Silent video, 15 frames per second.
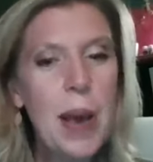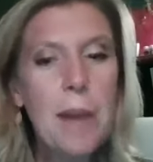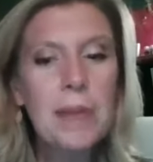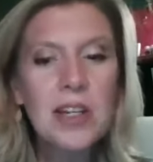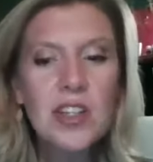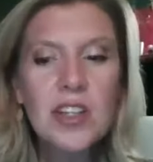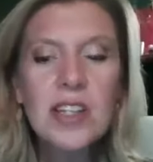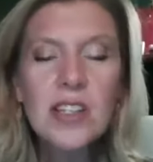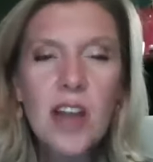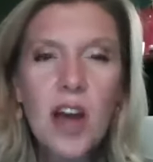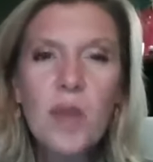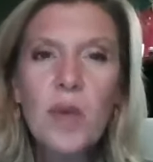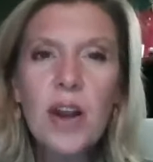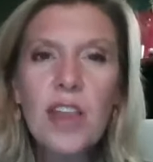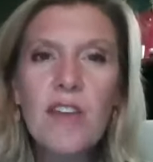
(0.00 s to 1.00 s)
But she's
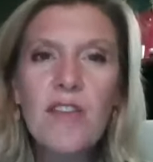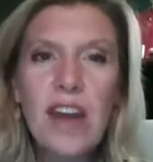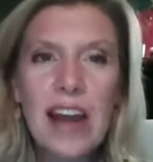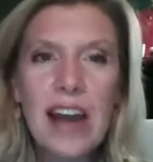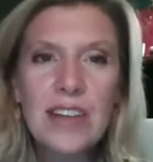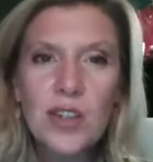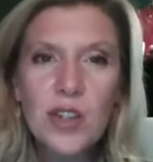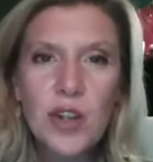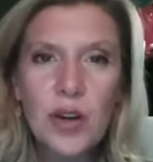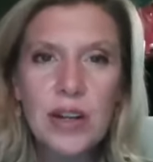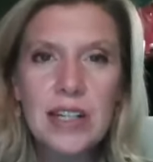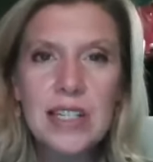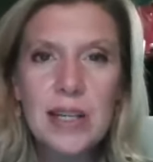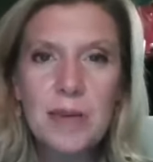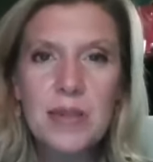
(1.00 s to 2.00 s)
on one of the fastest
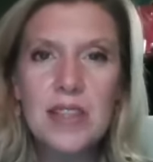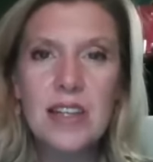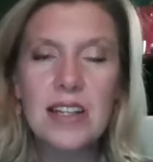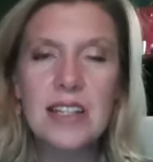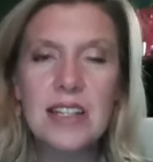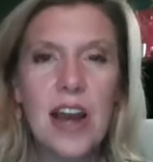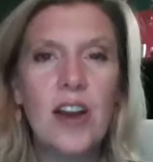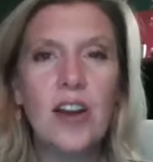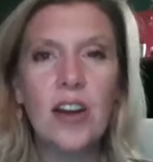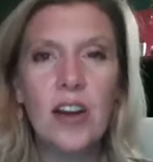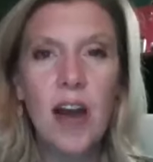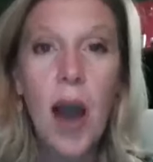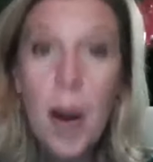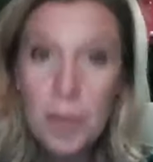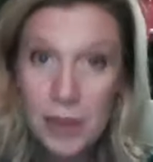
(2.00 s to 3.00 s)
growing teams in the entire
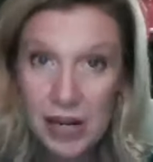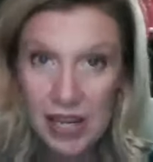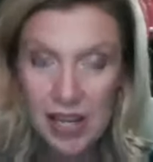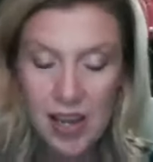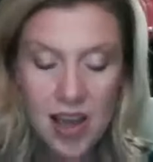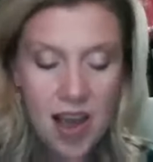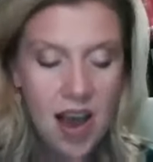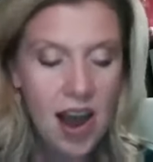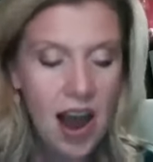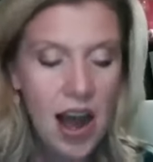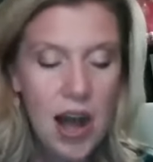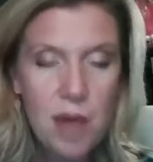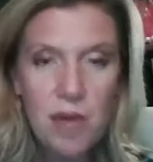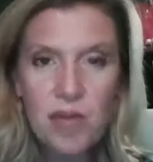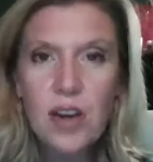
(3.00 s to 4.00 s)
company.
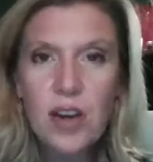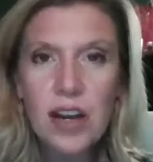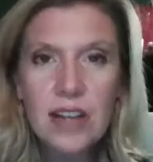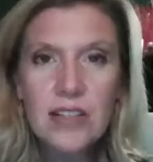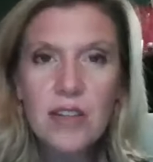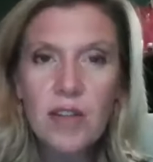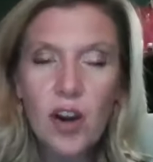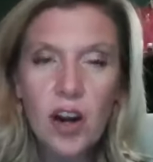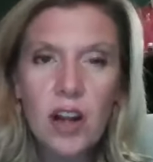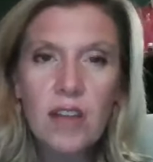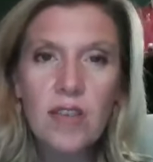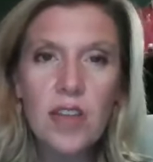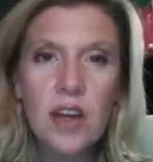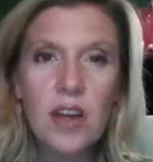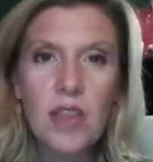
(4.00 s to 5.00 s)
Um, if you guys have heard
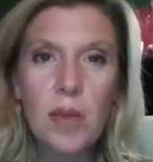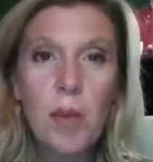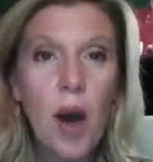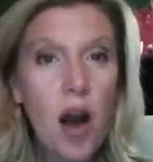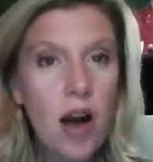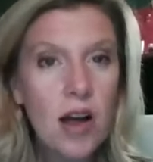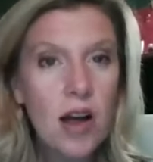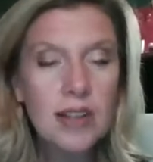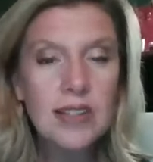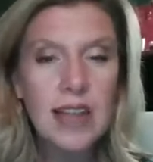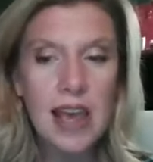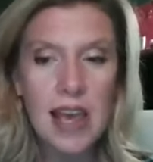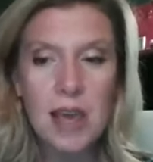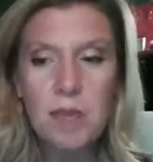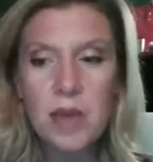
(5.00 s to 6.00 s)
of the the Pauls,
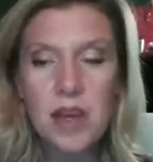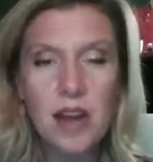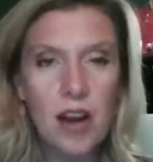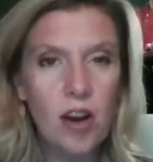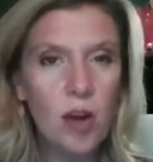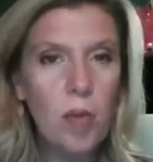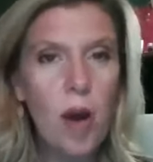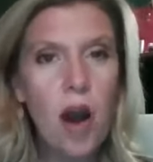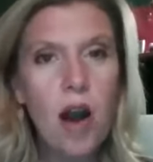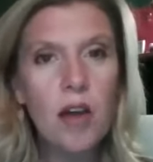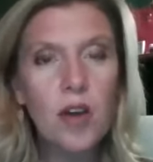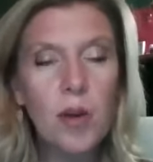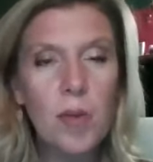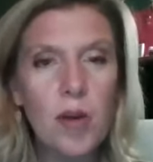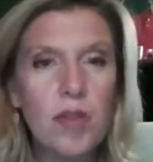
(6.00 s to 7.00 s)
Amy and Eric Paul,
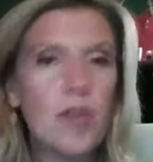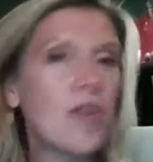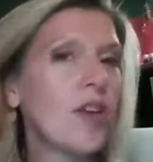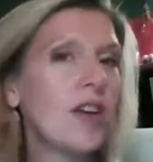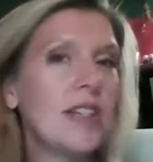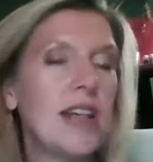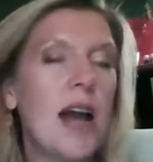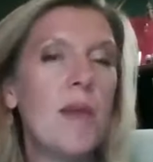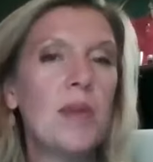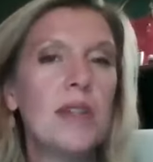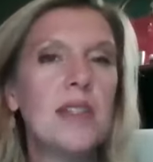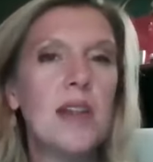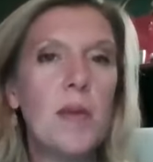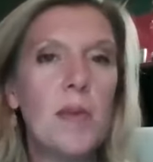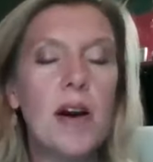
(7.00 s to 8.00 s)
who both are their
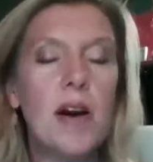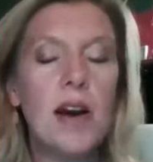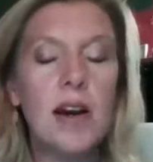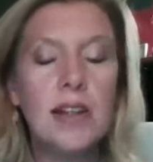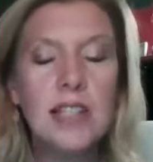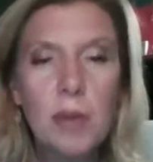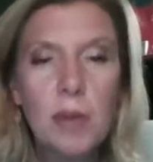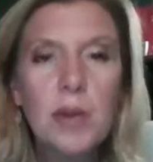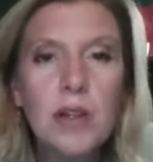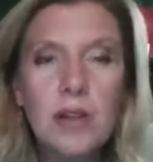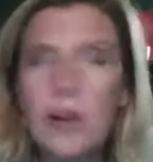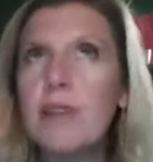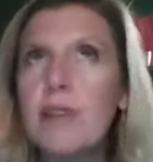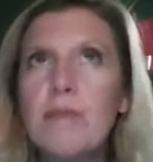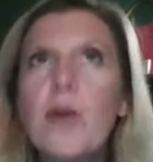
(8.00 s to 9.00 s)
diamond uh, double
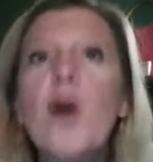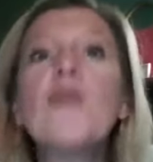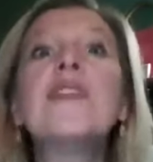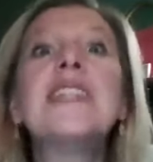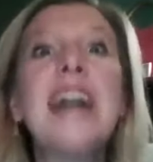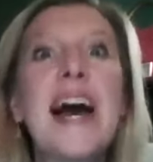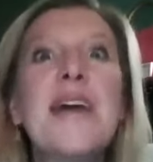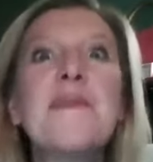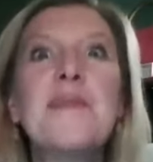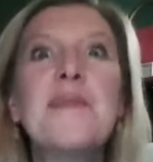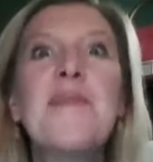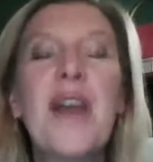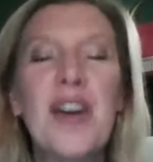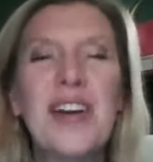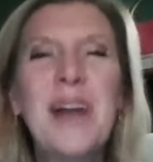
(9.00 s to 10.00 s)
or both diamond
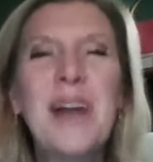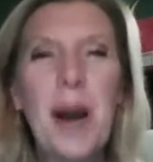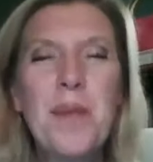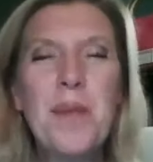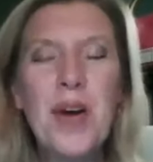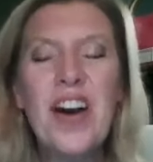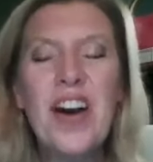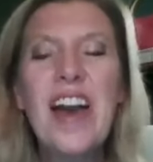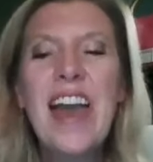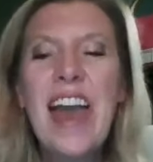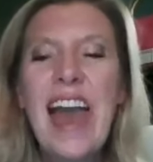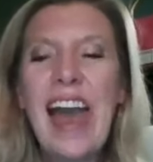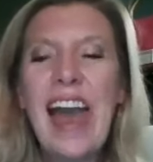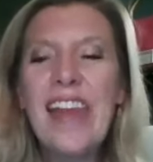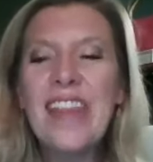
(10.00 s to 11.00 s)
married couple,
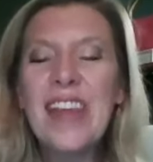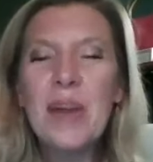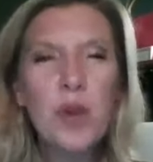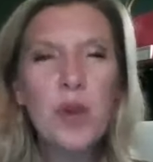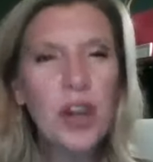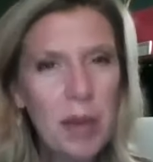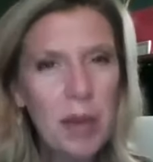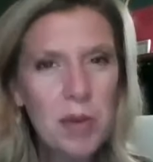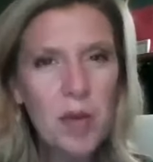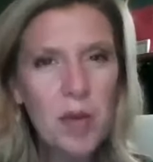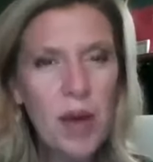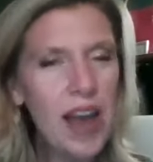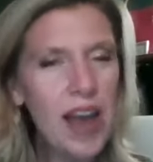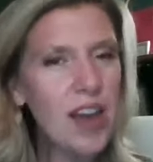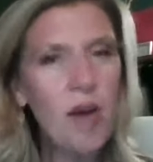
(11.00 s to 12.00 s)
and then Brooke
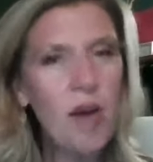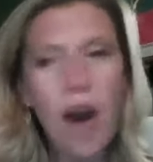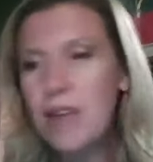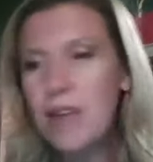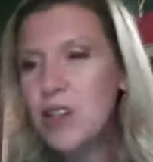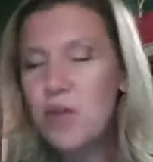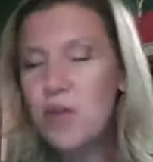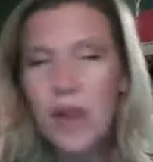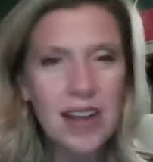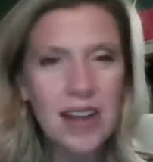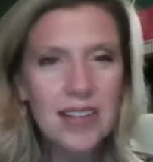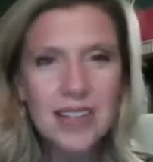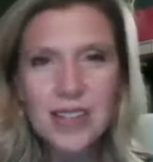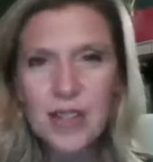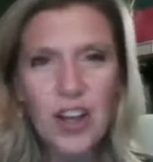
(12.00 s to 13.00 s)
Hemingway, who always
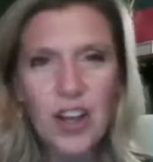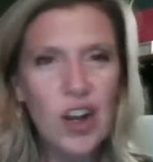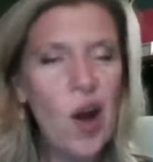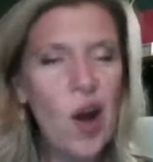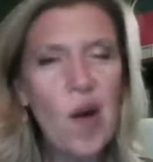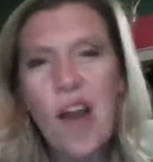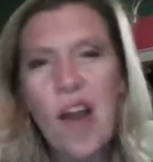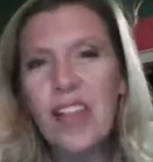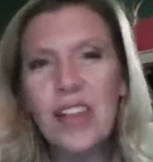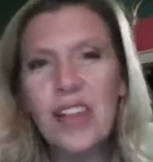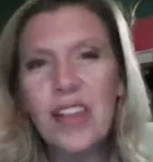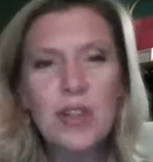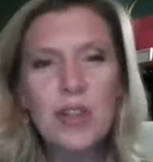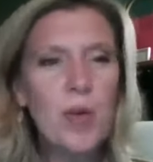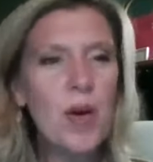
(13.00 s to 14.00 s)
ranks you know on the
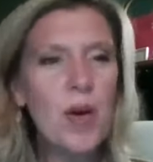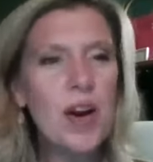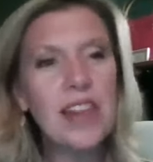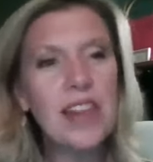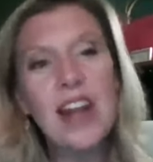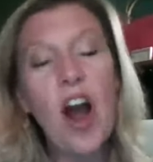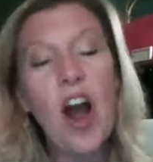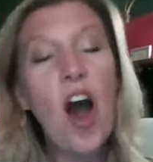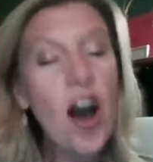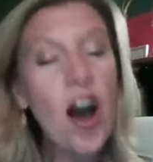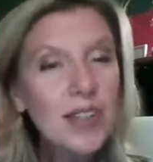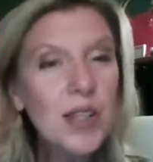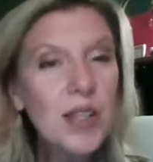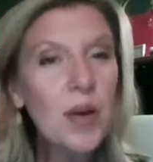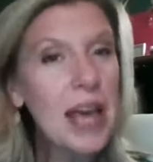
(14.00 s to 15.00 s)
leaders board, and then
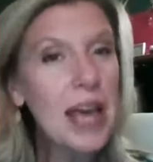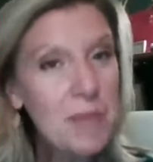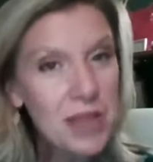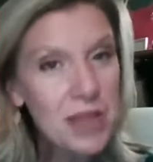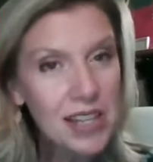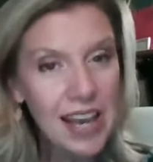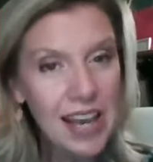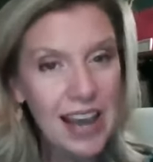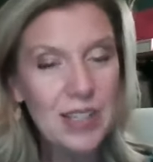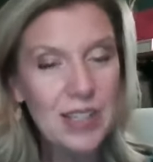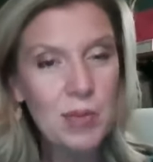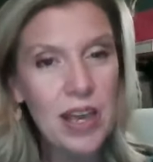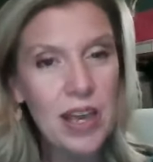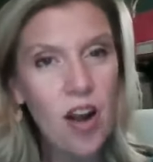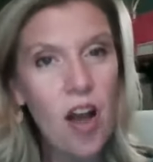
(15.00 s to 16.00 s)
also Emily has
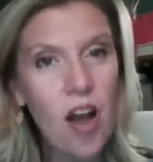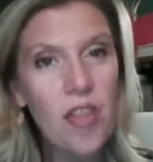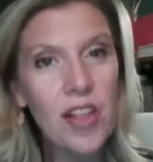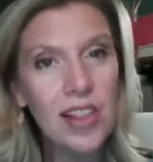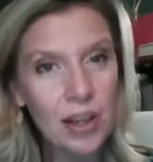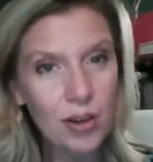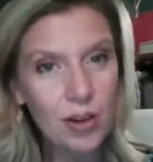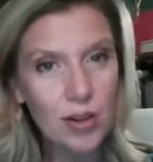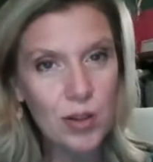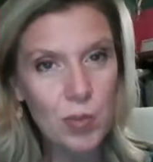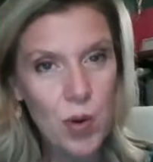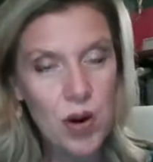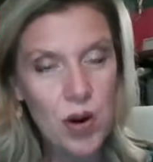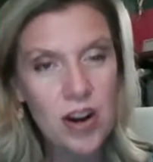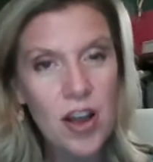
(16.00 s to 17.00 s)
been on the leaders
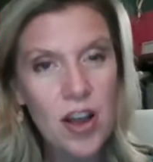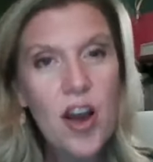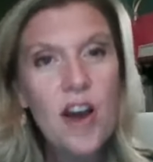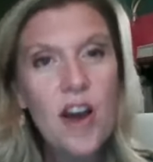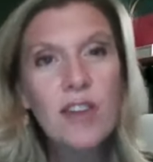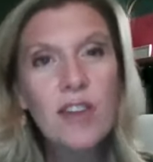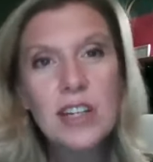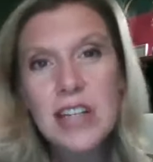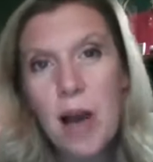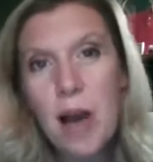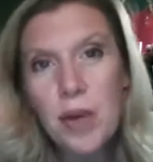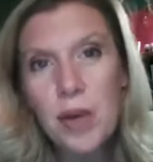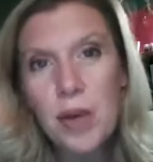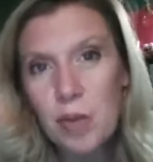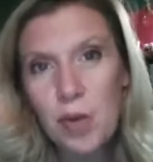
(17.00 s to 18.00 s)
board for top
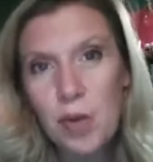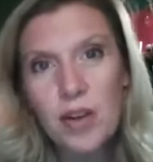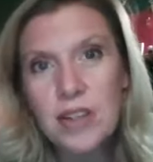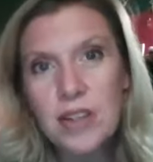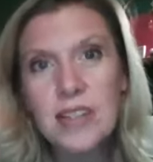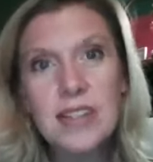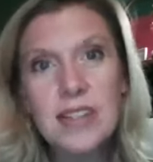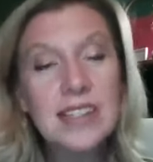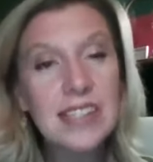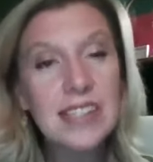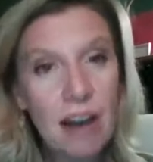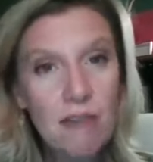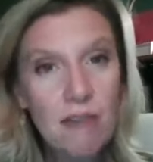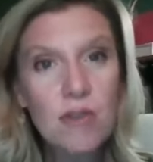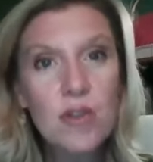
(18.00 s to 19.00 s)
building bonuses
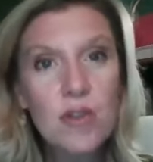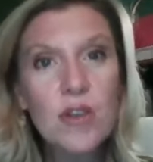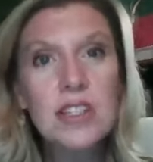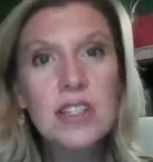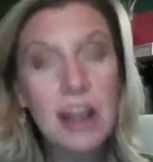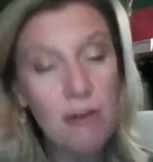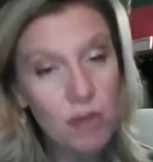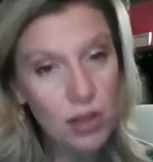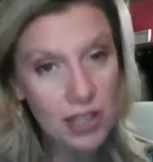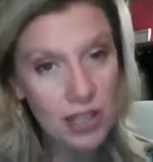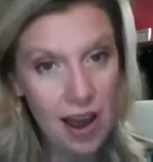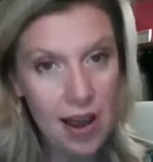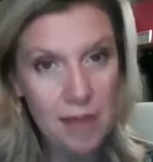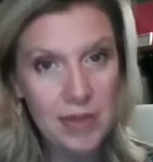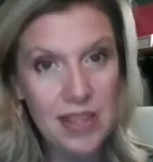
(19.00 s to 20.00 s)
several several
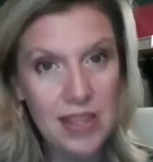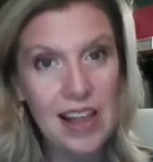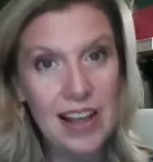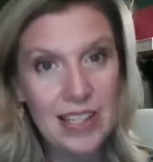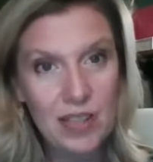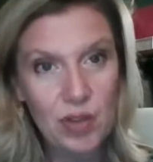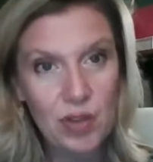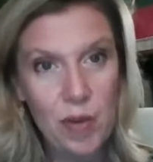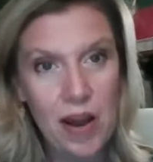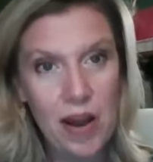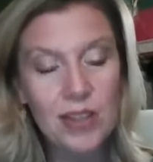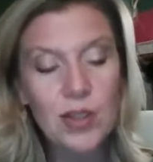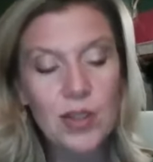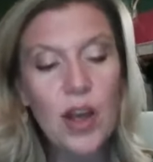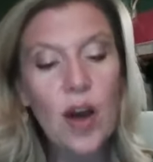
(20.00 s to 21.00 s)
times in the last few
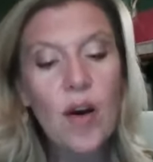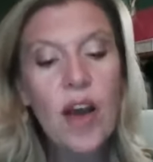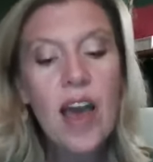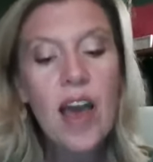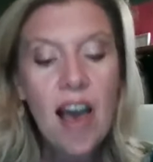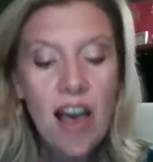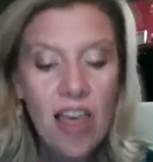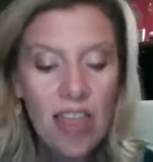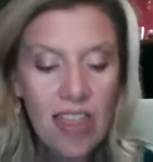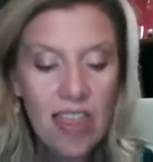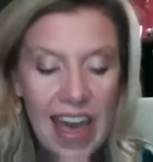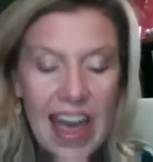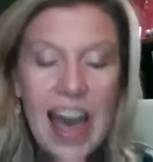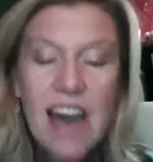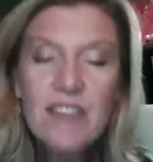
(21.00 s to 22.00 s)
months. So
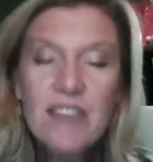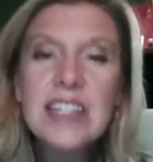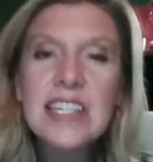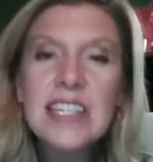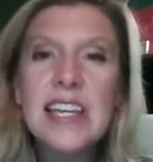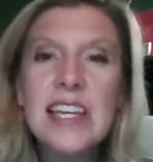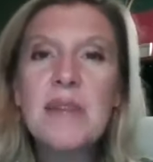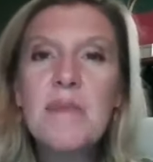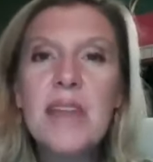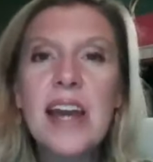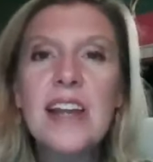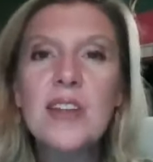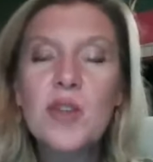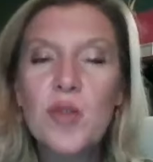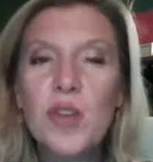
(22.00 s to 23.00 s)
they have a team
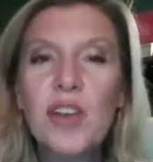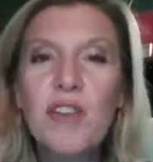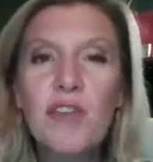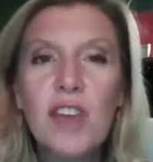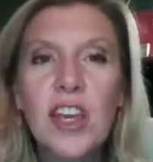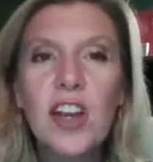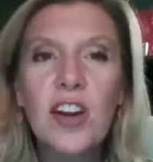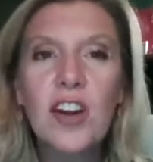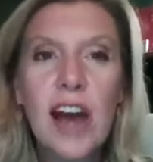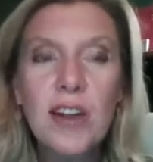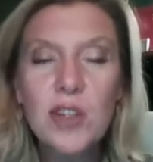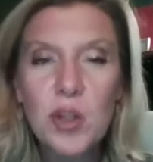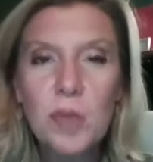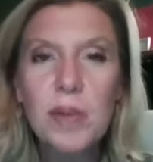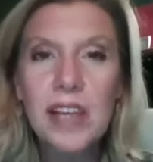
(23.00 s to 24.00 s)
that has really figured
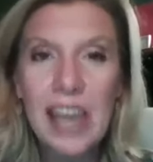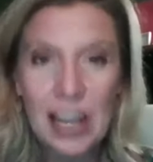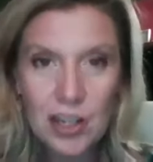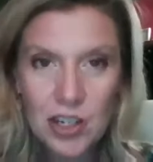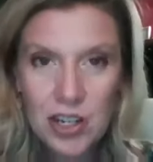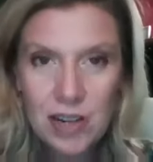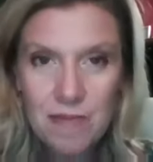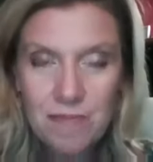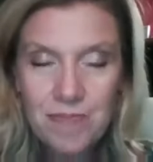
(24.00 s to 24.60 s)
out duplication.